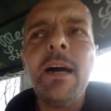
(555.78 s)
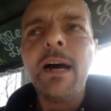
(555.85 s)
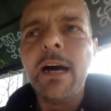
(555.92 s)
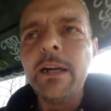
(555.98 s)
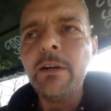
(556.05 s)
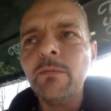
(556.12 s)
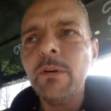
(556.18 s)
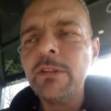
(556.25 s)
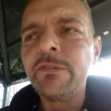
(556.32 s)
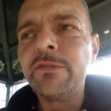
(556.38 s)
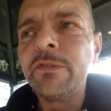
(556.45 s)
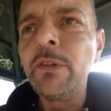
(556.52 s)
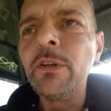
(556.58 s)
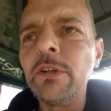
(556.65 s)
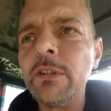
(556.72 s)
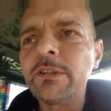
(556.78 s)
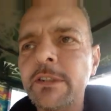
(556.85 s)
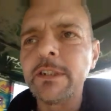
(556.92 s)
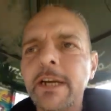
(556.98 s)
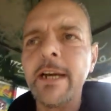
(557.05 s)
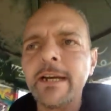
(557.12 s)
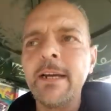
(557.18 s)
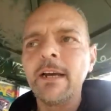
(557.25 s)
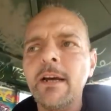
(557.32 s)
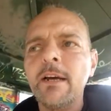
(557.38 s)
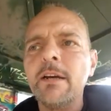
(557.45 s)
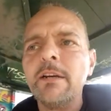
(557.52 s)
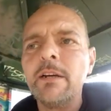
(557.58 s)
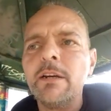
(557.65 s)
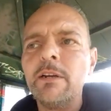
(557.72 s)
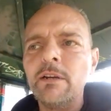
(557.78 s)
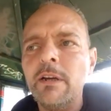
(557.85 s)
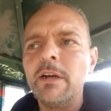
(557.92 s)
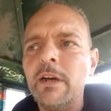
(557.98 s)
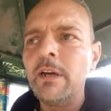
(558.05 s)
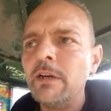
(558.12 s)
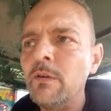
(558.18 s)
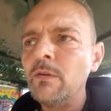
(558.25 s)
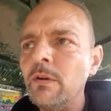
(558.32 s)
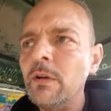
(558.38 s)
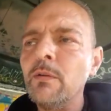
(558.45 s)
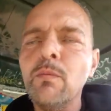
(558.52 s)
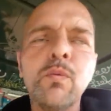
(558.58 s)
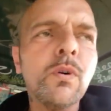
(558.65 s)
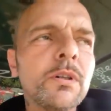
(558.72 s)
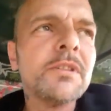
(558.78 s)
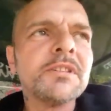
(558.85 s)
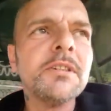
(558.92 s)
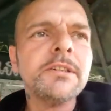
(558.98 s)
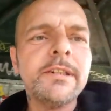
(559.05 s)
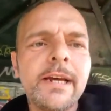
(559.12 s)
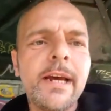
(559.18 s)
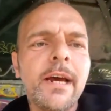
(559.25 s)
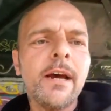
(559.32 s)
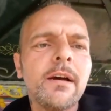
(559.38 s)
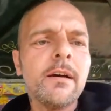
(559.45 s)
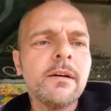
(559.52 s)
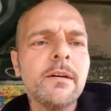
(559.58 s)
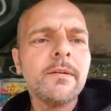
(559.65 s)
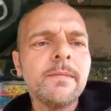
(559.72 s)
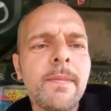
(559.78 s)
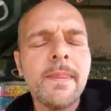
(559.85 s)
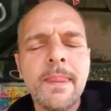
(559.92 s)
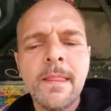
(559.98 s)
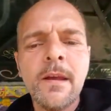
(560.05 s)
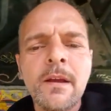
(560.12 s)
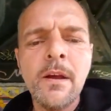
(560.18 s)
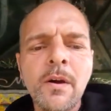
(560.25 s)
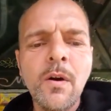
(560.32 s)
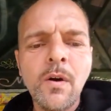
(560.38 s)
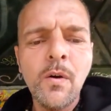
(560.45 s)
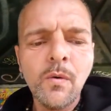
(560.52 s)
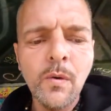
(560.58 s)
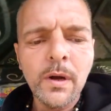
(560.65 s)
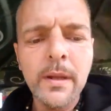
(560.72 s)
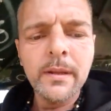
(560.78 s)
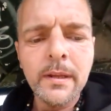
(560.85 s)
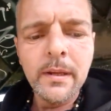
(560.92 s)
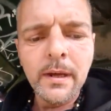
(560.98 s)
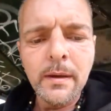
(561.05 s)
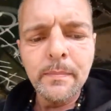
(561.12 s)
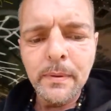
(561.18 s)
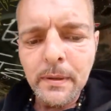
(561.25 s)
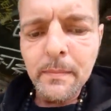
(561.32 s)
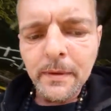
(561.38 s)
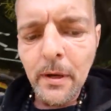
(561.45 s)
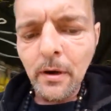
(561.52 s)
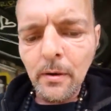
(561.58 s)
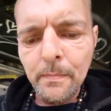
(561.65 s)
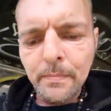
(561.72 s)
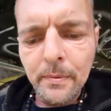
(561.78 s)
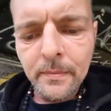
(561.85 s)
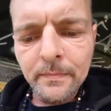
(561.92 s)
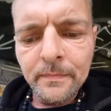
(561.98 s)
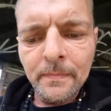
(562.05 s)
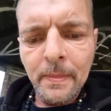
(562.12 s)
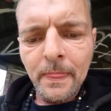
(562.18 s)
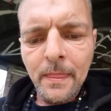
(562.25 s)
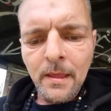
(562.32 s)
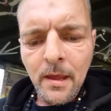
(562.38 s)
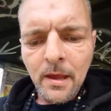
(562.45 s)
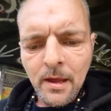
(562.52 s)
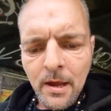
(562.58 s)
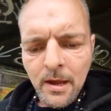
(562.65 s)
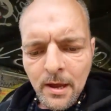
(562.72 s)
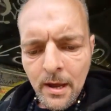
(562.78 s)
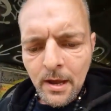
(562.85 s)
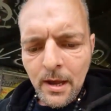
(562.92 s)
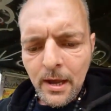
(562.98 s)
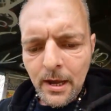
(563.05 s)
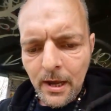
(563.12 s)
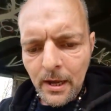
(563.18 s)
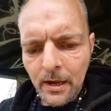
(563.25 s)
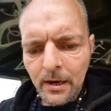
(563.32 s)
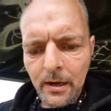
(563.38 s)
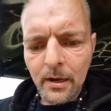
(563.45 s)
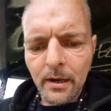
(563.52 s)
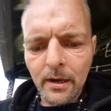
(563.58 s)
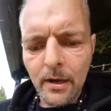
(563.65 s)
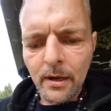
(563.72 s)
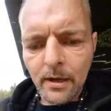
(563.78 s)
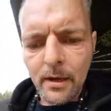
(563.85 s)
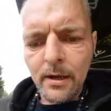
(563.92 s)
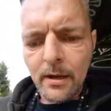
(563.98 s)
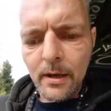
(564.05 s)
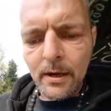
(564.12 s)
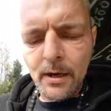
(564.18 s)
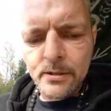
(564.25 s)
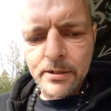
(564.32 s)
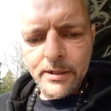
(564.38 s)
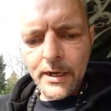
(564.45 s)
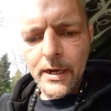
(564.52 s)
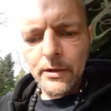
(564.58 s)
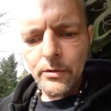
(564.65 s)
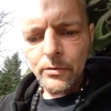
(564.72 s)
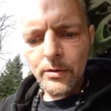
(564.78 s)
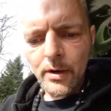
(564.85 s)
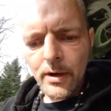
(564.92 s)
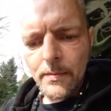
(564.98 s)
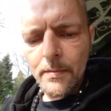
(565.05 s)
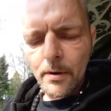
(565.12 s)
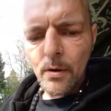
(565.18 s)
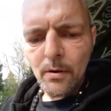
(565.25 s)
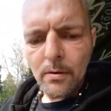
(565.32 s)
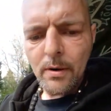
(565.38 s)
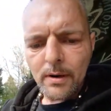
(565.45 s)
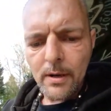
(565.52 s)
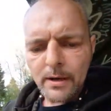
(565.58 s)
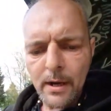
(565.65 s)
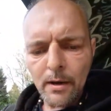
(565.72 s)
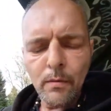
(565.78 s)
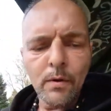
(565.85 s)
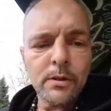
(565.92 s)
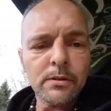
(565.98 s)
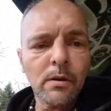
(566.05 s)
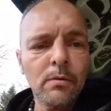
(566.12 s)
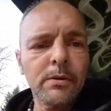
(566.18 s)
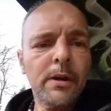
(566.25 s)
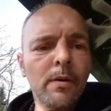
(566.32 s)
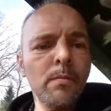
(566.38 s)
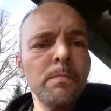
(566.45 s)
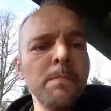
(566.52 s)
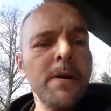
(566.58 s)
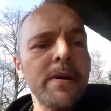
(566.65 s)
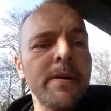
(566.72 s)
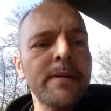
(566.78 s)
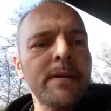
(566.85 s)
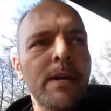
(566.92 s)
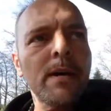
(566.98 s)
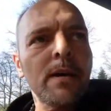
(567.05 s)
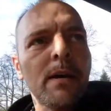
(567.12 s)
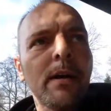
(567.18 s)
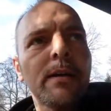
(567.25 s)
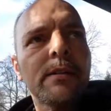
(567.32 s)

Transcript: And he was first saying he wasn't there when they beat me up. And I said to him already, I was only a minute there.